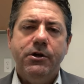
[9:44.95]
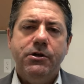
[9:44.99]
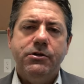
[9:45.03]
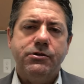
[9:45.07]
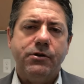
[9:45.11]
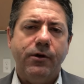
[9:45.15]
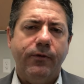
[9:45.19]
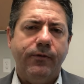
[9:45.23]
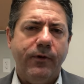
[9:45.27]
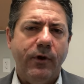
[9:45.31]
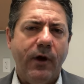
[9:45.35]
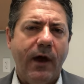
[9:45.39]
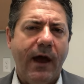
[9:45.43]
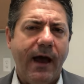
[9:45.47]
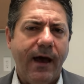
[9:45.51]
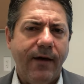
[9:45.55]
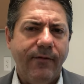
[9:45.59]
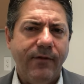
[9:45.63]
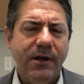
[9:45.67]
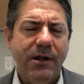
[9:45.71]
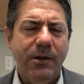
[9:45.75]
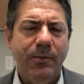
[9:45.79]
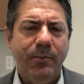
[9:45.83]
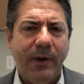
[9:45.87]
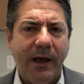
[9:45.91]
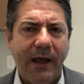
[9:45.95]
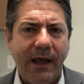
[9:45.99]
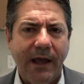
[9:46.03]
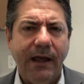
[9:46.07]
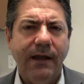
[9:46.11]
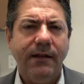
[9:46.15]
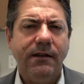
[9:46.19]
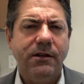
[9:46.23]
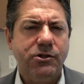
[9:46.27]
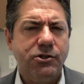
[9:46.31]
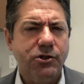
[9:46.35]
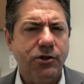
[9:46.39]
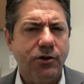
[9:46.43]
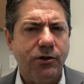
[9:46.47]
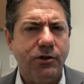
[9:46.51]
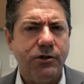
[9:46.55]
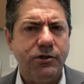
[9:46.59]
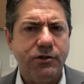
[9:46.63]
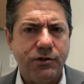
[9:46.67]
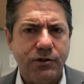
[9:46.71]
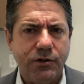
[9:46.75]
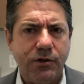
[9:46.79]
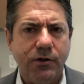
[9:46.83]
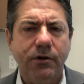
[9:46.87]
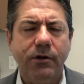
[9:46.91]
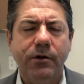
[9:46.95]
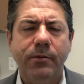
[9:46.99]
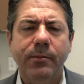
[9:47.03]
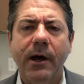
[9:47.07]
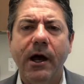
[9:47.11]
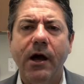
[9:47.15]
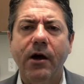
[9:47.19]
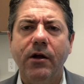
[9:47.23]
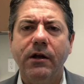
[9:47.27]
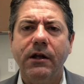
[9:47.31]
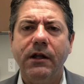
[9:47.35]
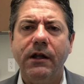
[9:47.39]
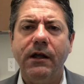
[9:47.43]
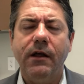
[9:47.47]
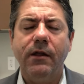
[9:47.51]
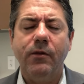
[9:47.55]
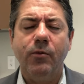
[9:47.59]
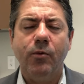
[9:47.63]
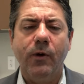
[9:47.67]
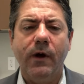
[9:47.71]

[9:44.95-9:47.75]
So if you have any pain that you're concerned about,